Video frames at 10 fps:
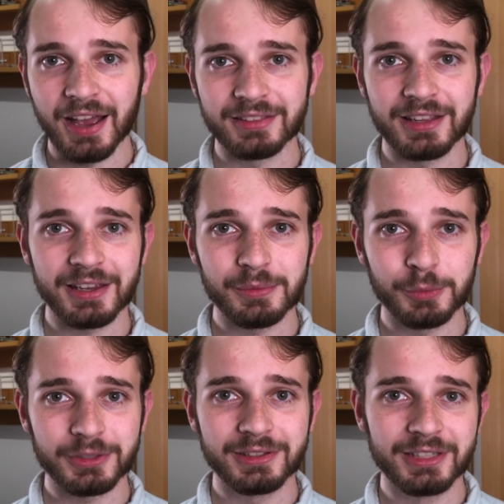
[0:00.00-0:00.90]
they
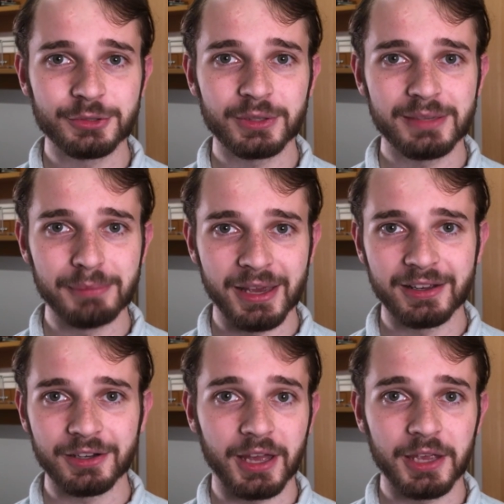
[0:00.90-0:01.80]
would literally
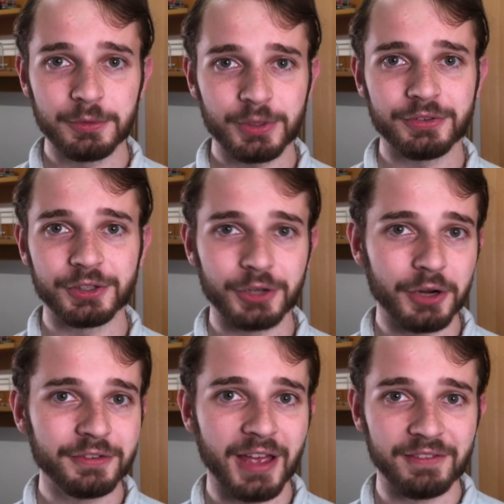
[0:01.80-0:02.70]
make a river
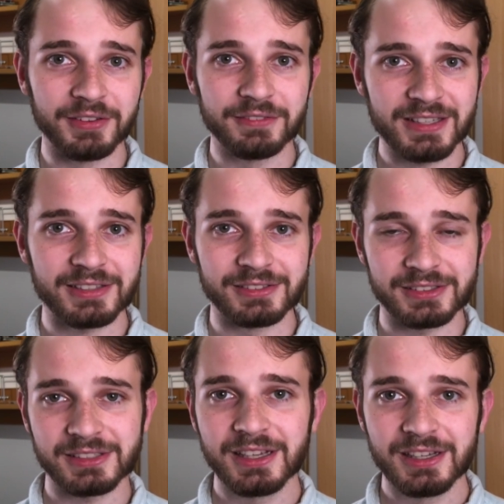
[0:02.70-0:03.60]
of Heaven
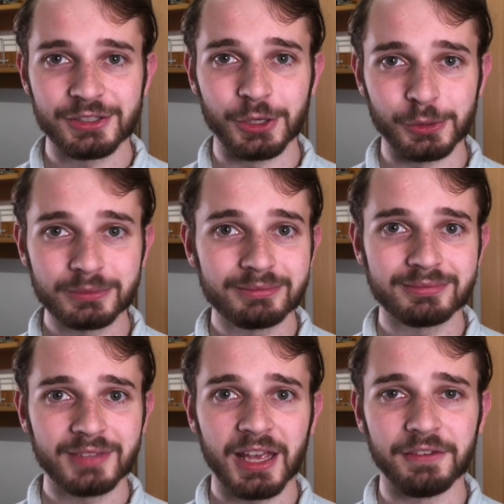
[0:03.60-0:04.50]
Vessels. So,
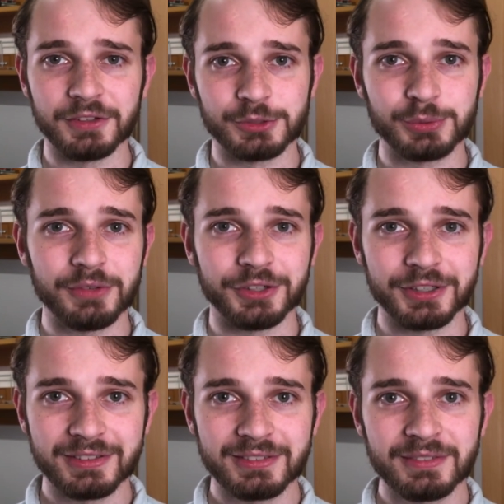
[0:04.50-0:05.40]
Heaven's
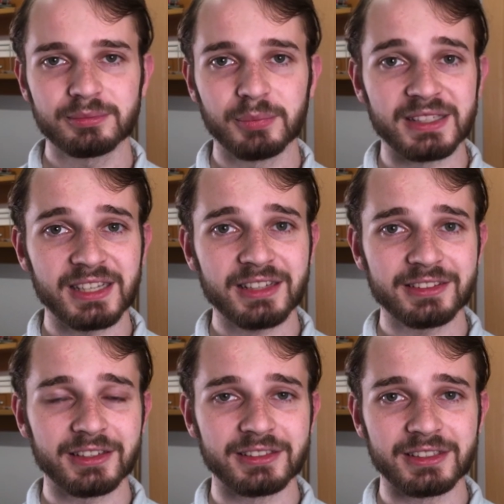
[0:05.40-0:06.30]
River. My
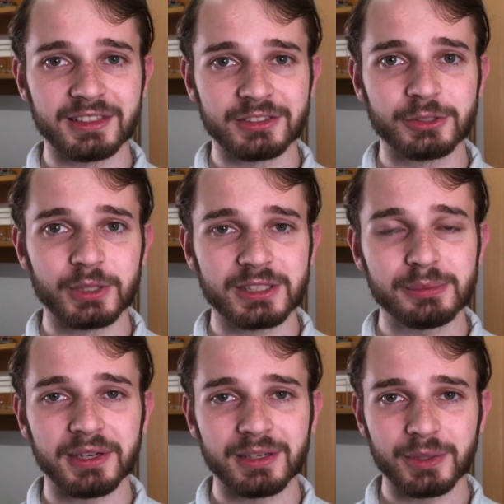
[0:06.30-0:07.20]
second idea to
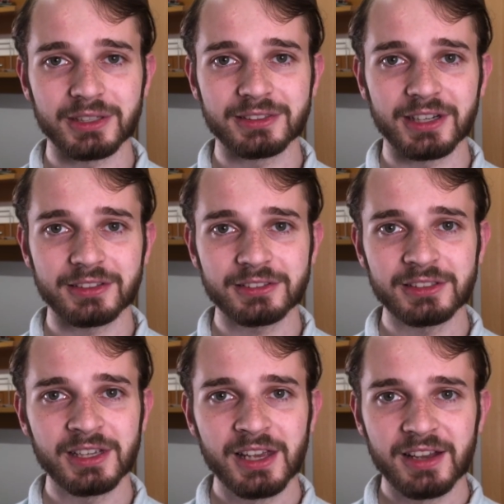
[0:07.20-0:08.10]
explain away the
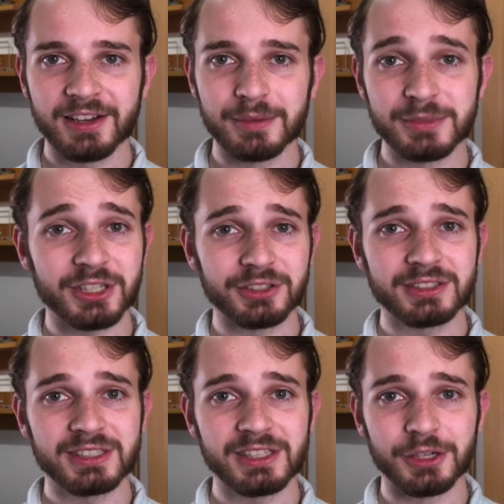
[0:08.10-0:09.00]
title comes
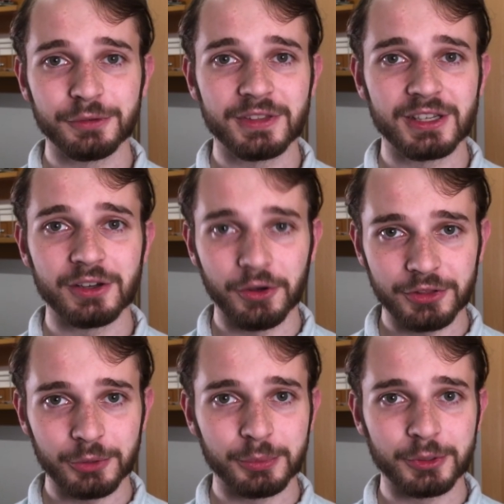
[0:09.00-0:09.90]
courtesy of the
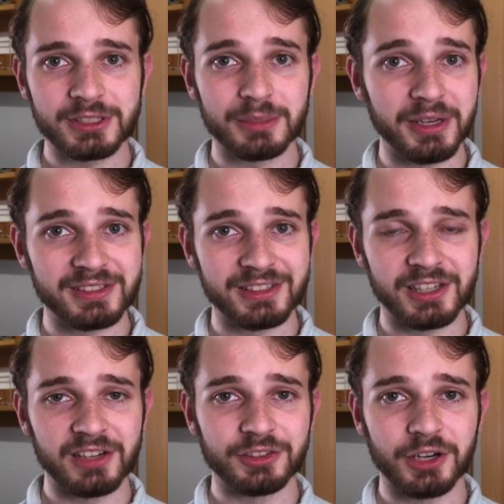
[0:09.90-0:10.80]
audiobook's amazing
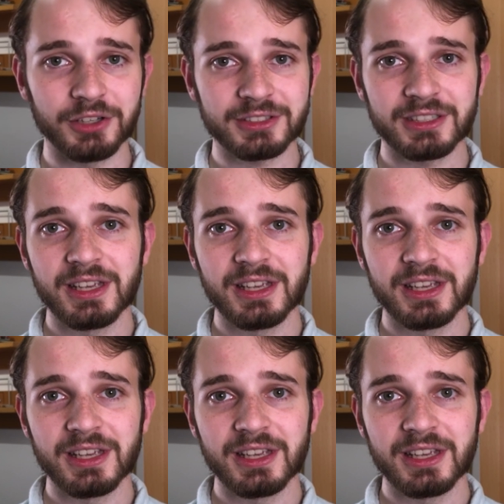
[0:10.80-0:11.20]
cover art,